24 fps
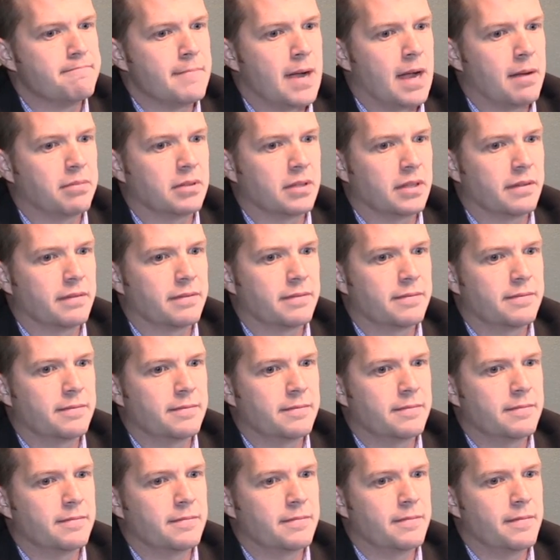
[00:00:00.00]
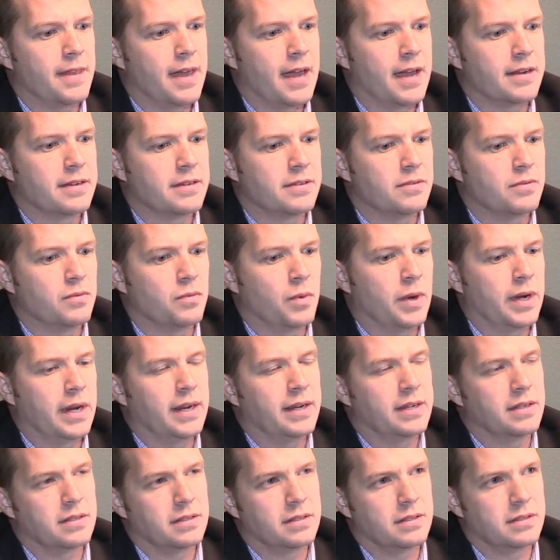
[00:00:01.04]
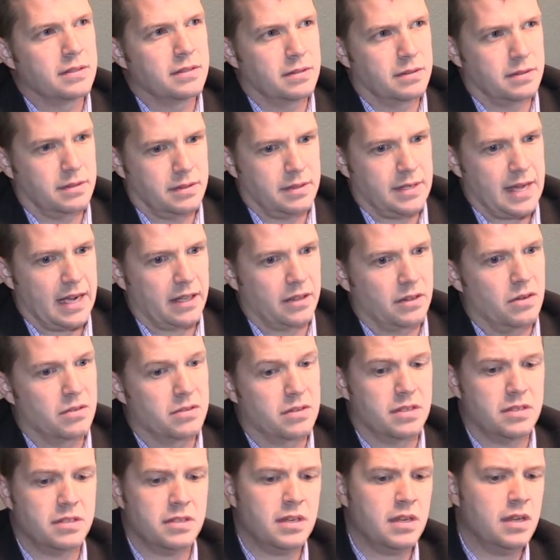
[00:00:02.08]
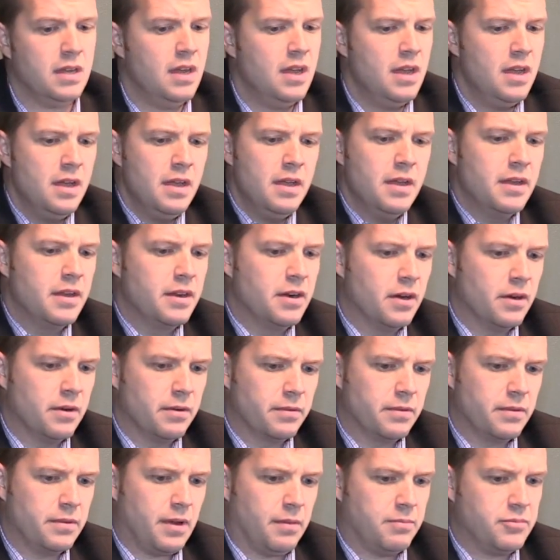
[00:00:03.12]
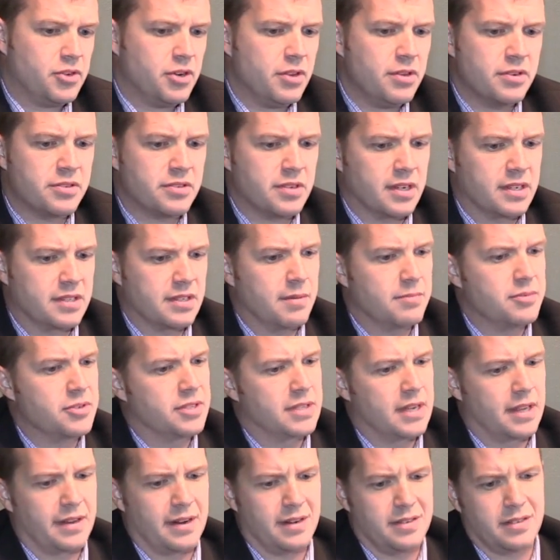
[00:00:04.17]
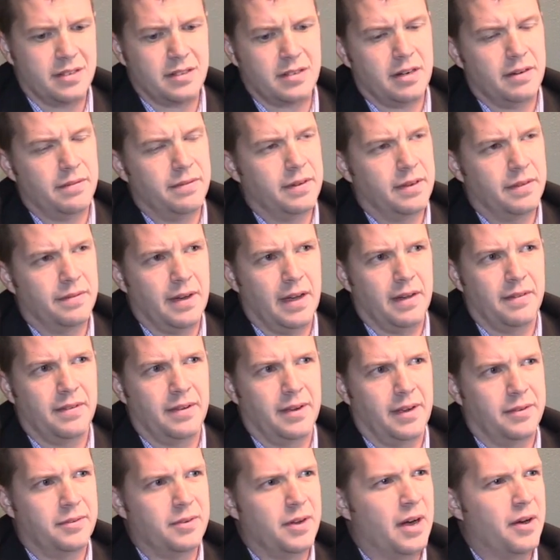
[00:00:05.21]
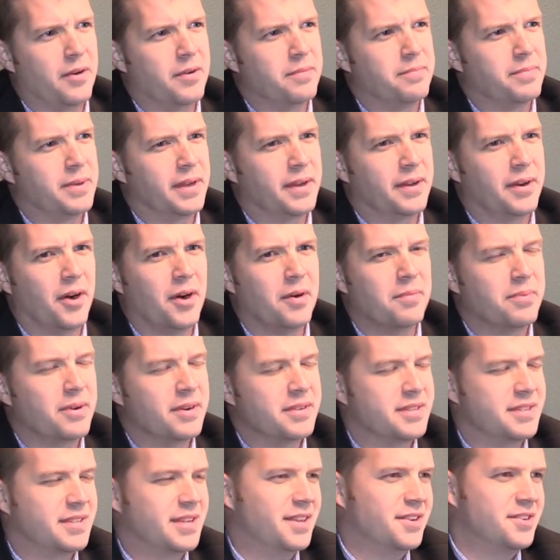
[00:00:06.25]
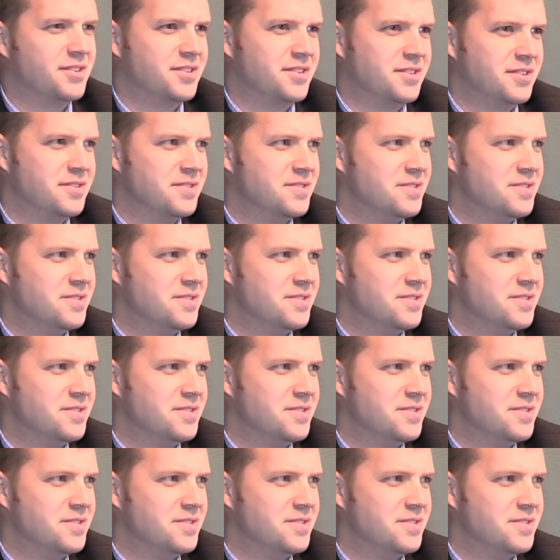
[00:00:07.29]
I believe that we need to tackle those. And see, you know, I'm sure there's exemptions out there. 655. I would be hard pressed to say